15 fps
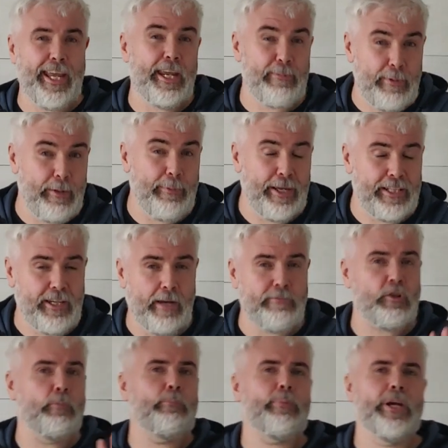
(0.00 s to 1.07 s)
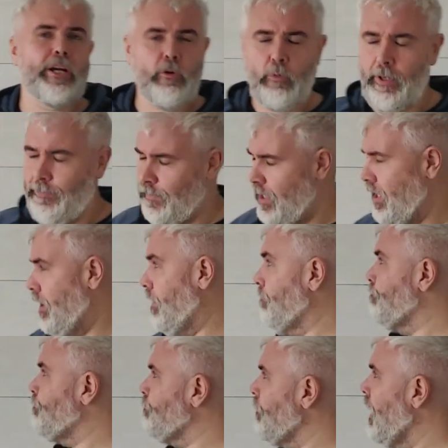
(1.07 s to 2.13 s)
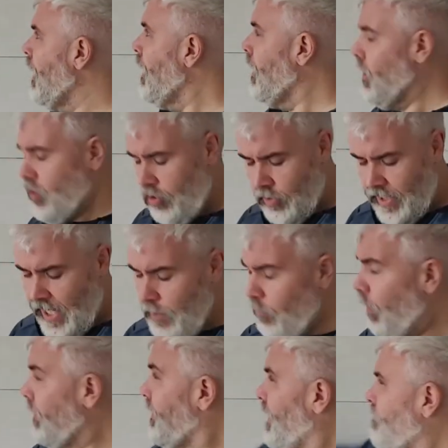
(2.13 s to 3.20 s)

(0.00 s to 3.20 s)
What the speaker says: take me a bit of time, so bear with me here. So day one,